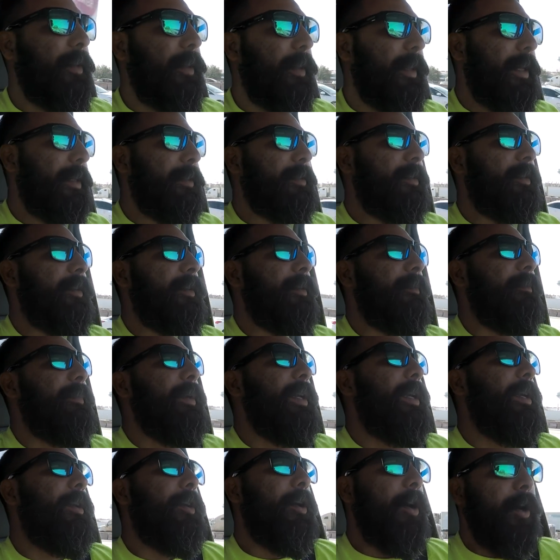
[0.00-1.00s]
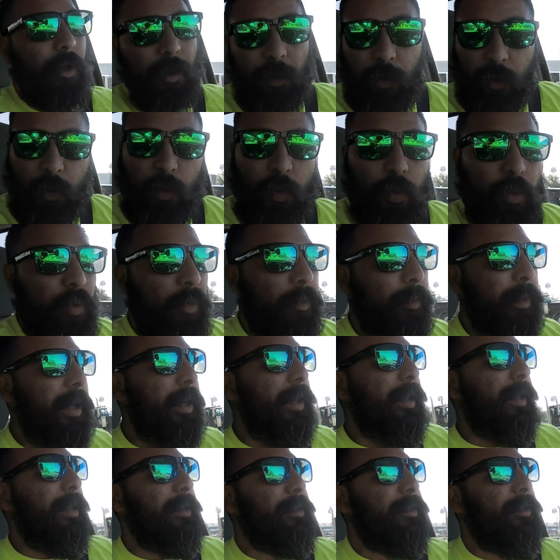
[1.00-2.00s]
That's gonna be cool,
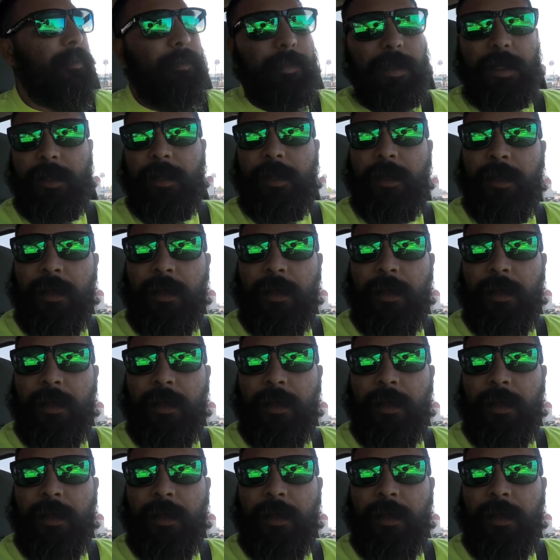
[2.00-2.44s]
man. That's gonna be